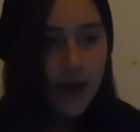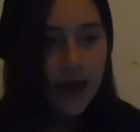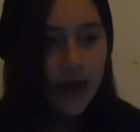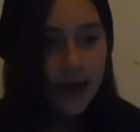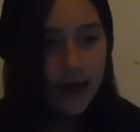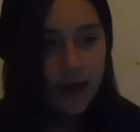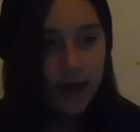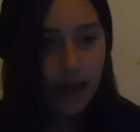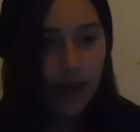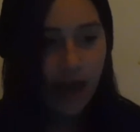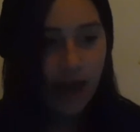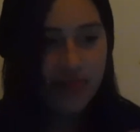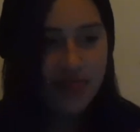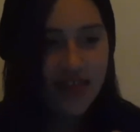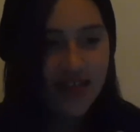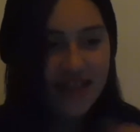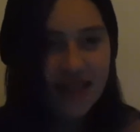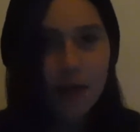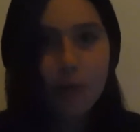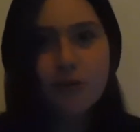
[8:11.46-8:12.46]
And I
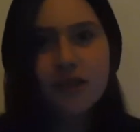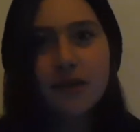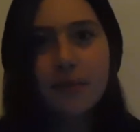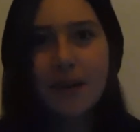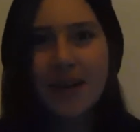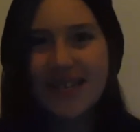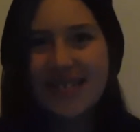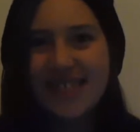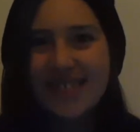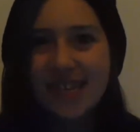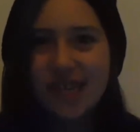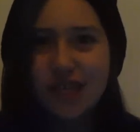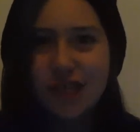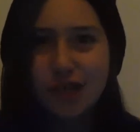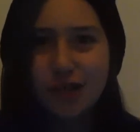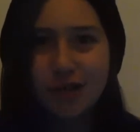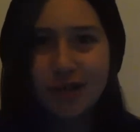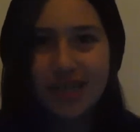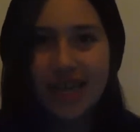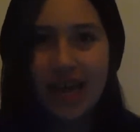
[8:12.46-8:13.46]
think that was at my
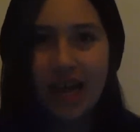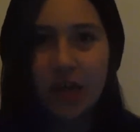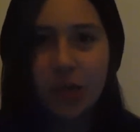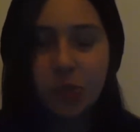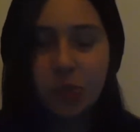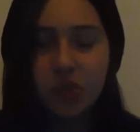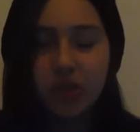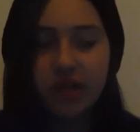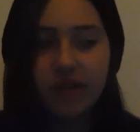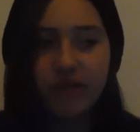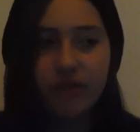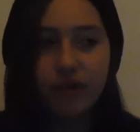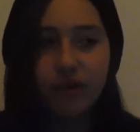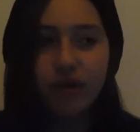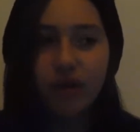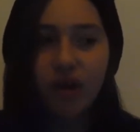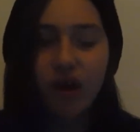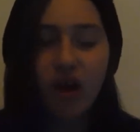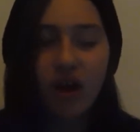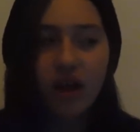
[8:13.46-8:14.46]
sister's house, believe it or
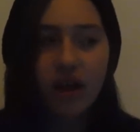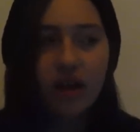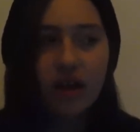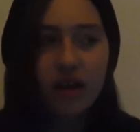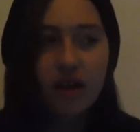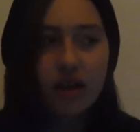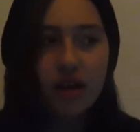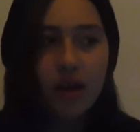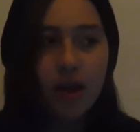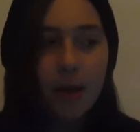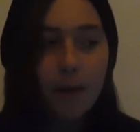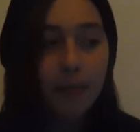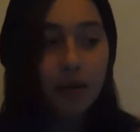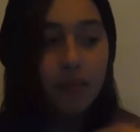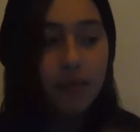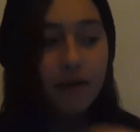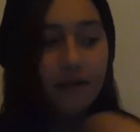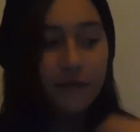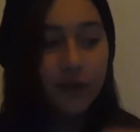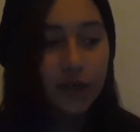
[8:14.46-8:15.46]
not. But
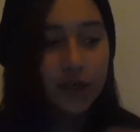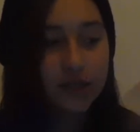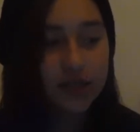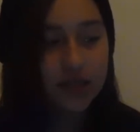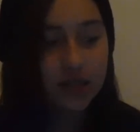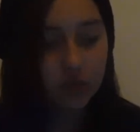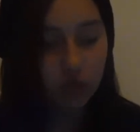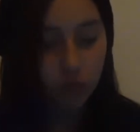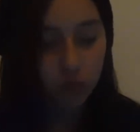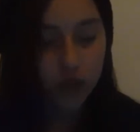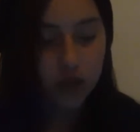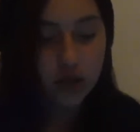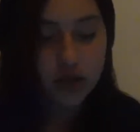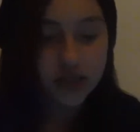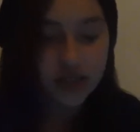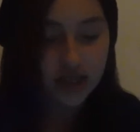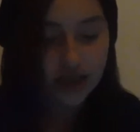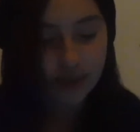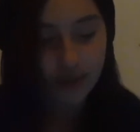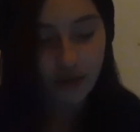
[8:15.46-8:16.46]
my first real
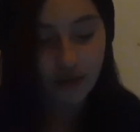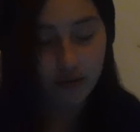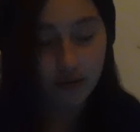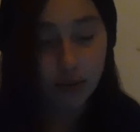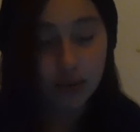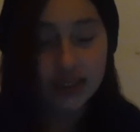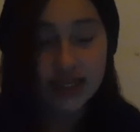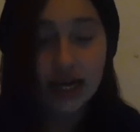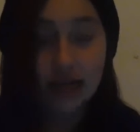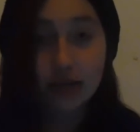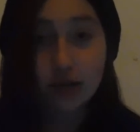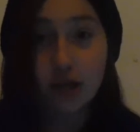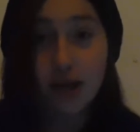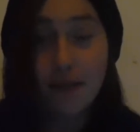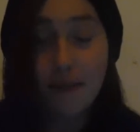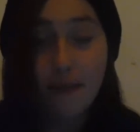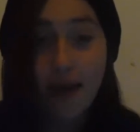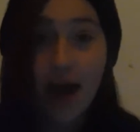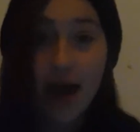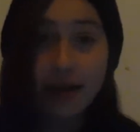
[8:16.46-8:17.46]
sleepover was actually at
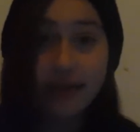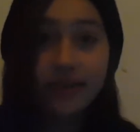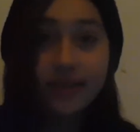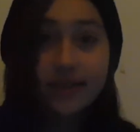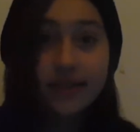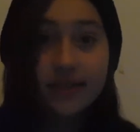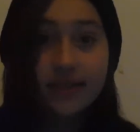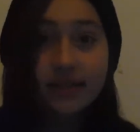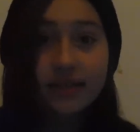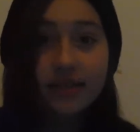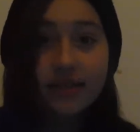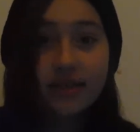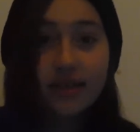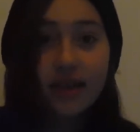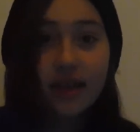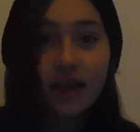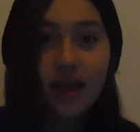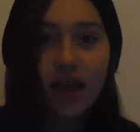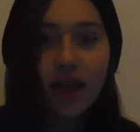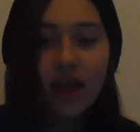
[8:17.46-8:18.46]
Maddie's,
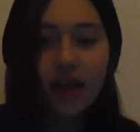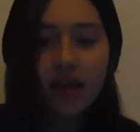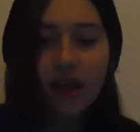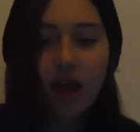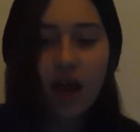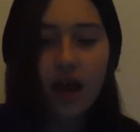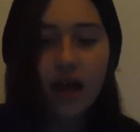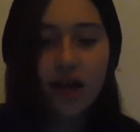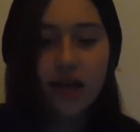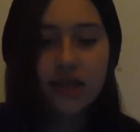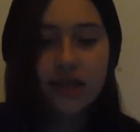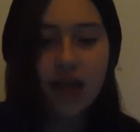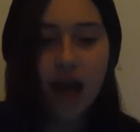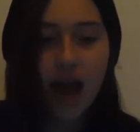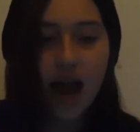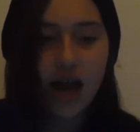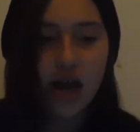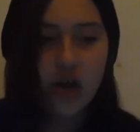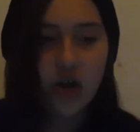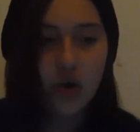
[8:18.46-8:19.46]
because
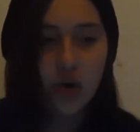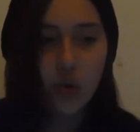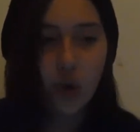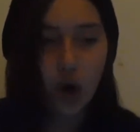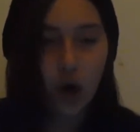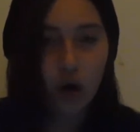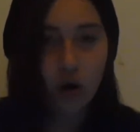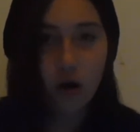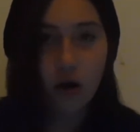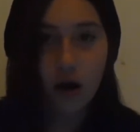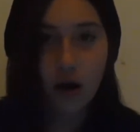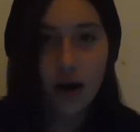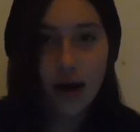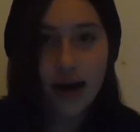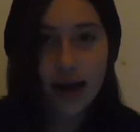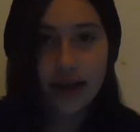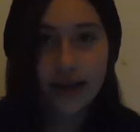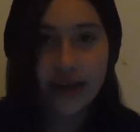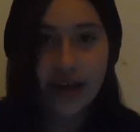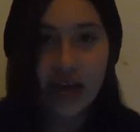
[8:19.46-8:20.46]
I knew her
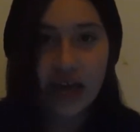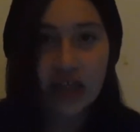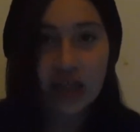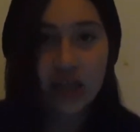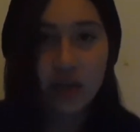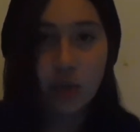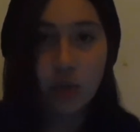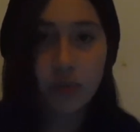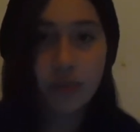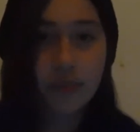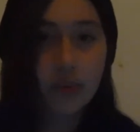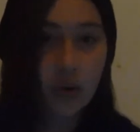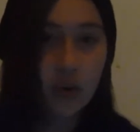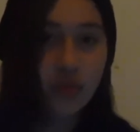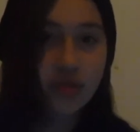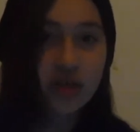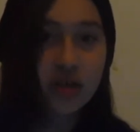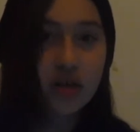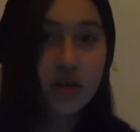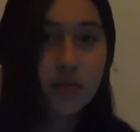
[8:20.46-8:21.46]
and Kaylee were
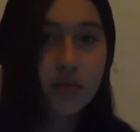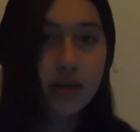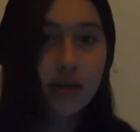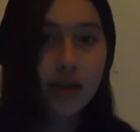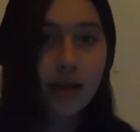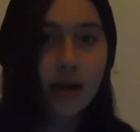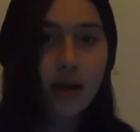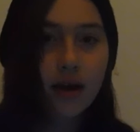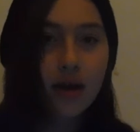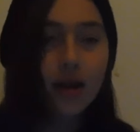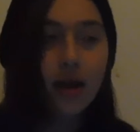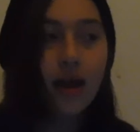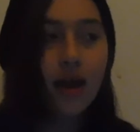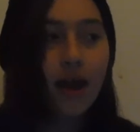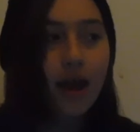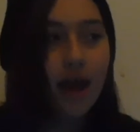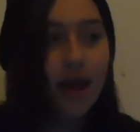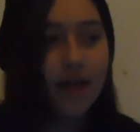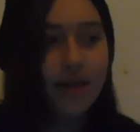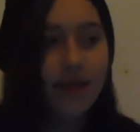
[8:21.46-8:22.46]
both going to be there,
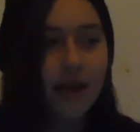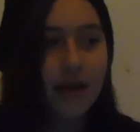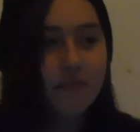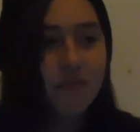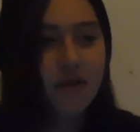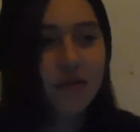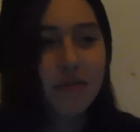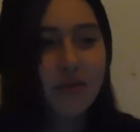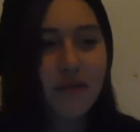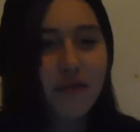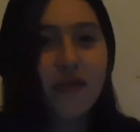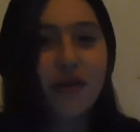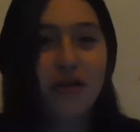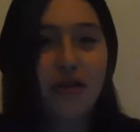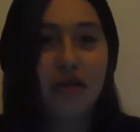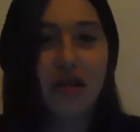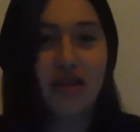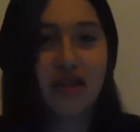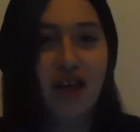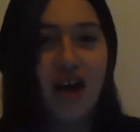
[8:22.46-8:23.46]
and that made me
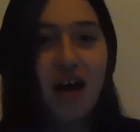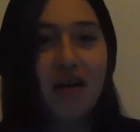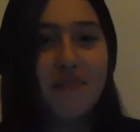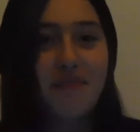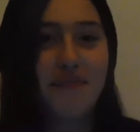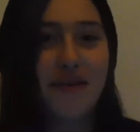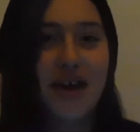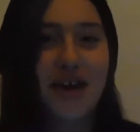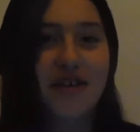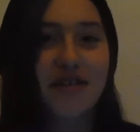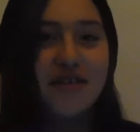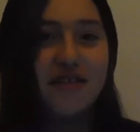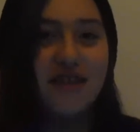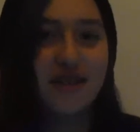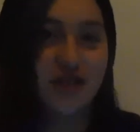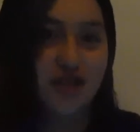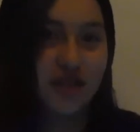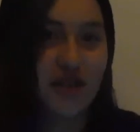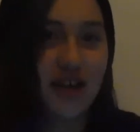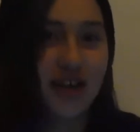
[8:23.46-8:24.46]
feel a lot better
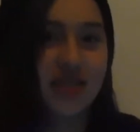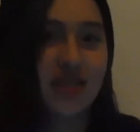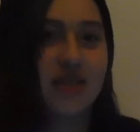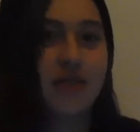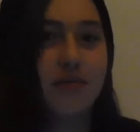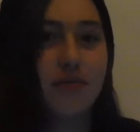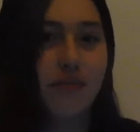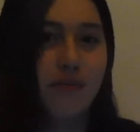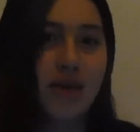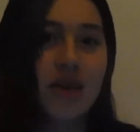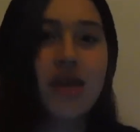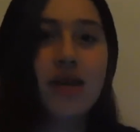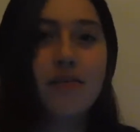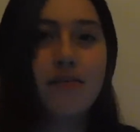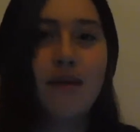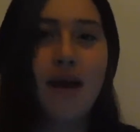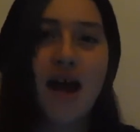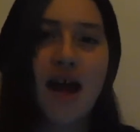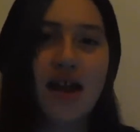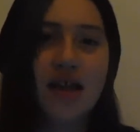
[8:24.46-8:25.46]
than just me and
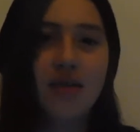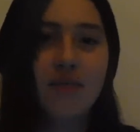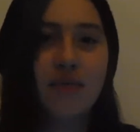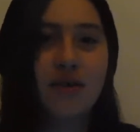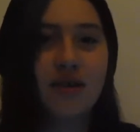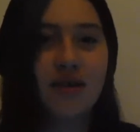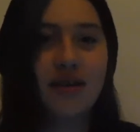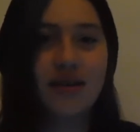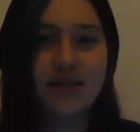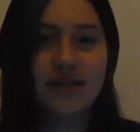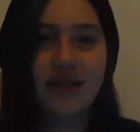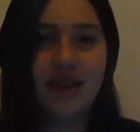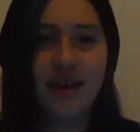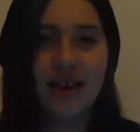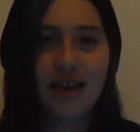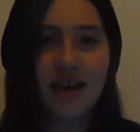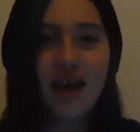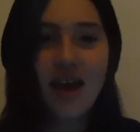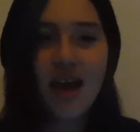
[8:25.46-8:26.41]
Maddie, because I